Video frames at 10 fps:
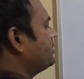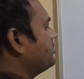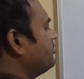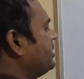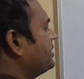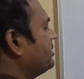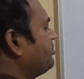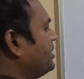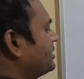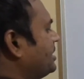make a
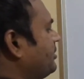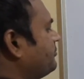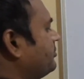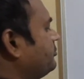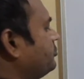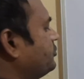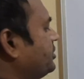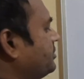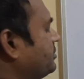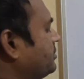path after
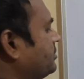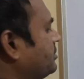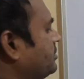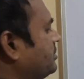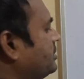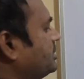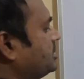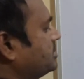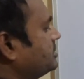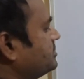fusing.
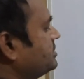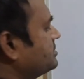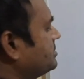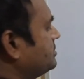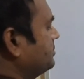This is